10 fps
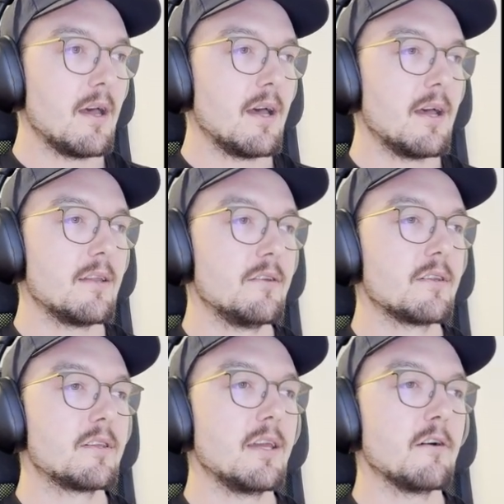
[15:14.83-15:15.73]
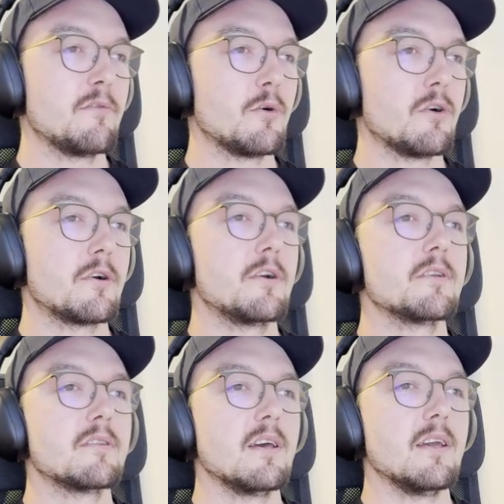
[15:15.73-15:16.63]
And therefore
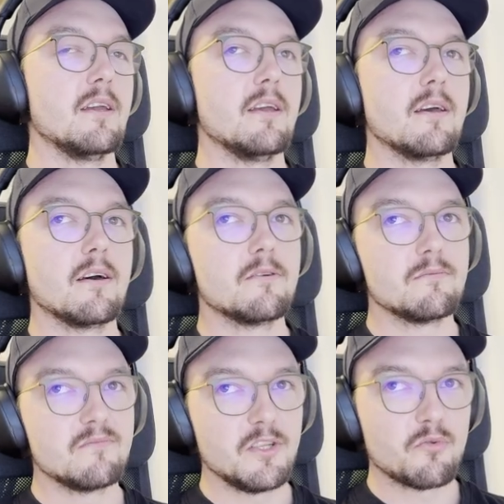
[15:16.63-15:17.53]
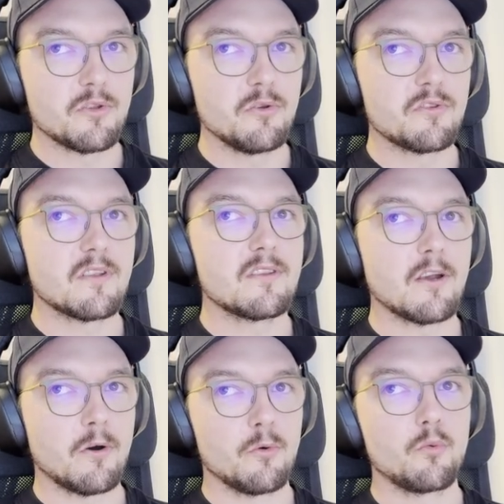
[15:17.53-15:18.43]
they introduced
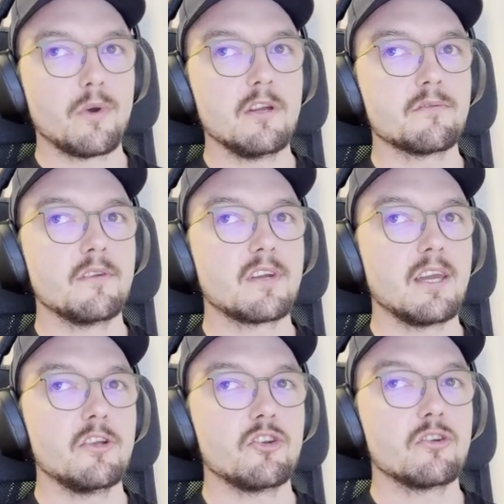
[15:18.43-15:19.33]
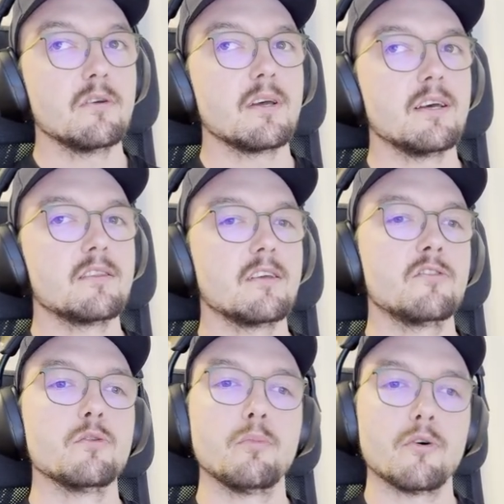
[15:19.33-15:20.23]
their own way of navigation, and they
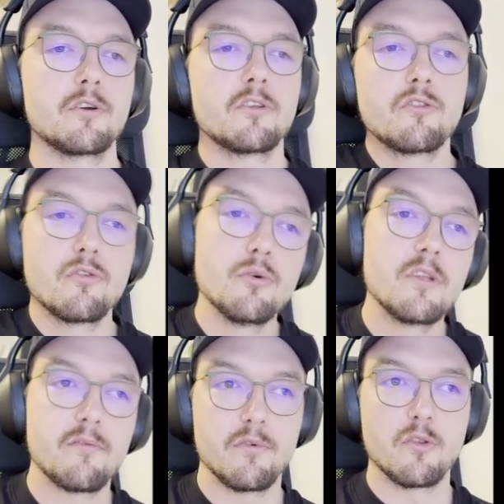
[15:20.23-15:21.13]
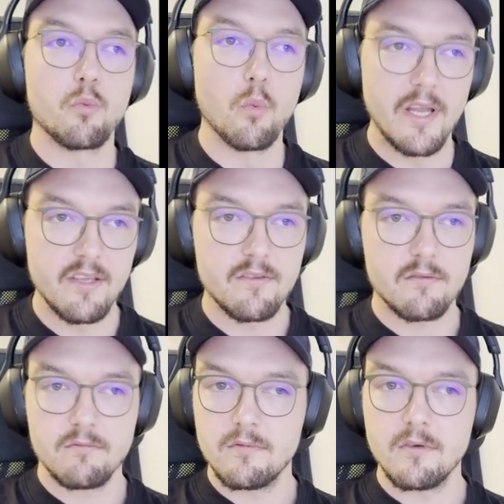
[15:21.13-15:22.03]
support two different ways
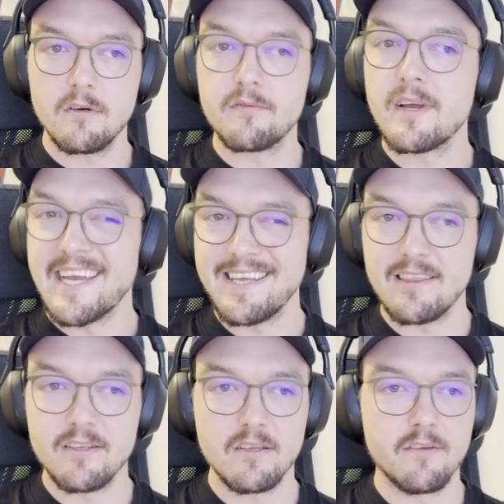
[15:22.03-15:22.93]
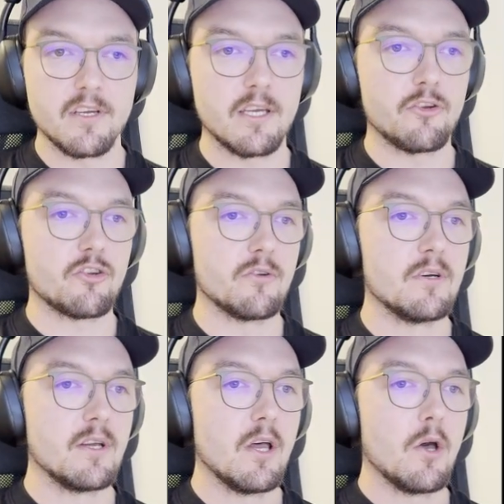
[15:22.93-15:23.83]
of handling the navigation.
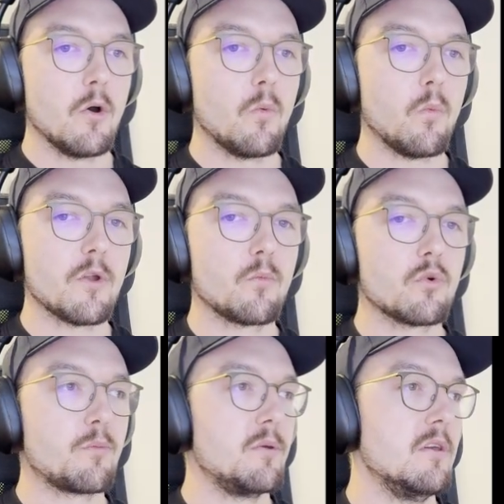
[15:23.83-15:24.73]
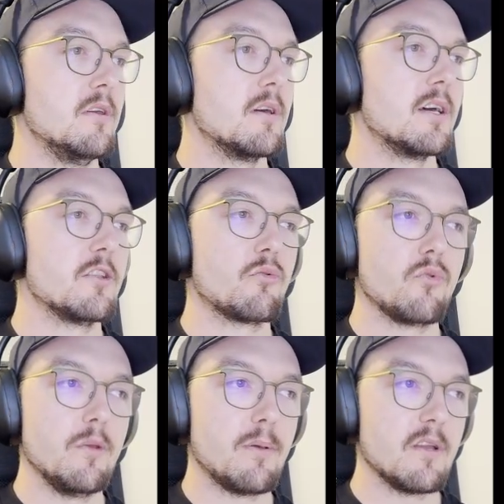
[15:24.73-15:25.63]
One would be a
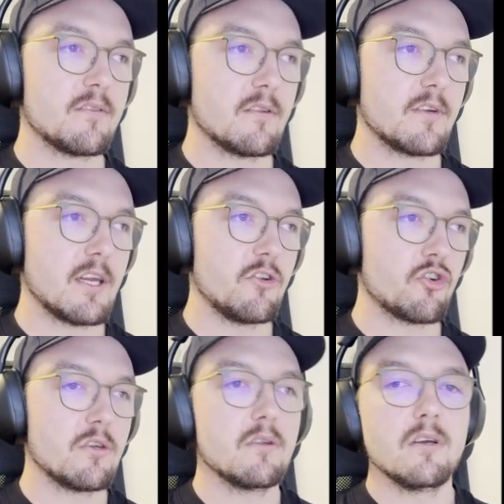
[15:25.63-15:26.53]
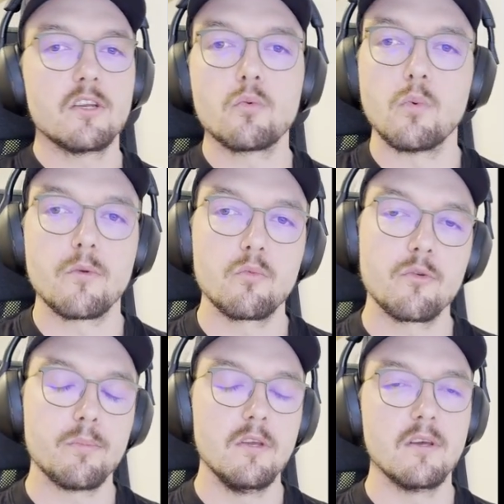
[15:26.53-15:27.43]
tree-based navigation and one
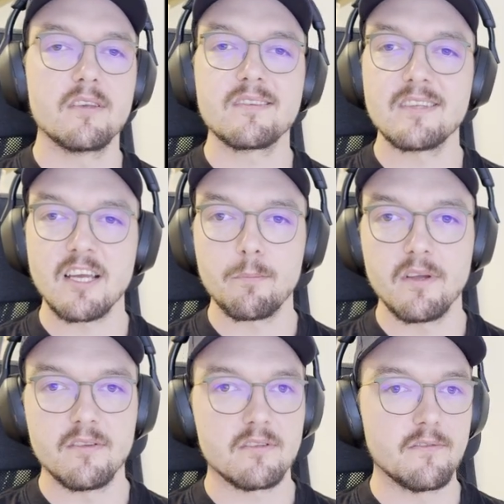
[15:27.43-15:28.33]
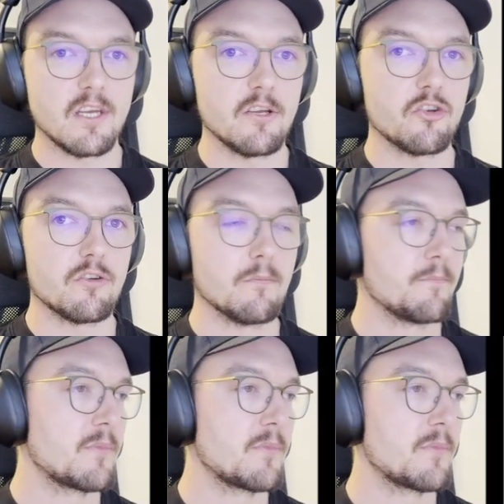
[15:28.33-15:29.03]
would be a stack-based navigation.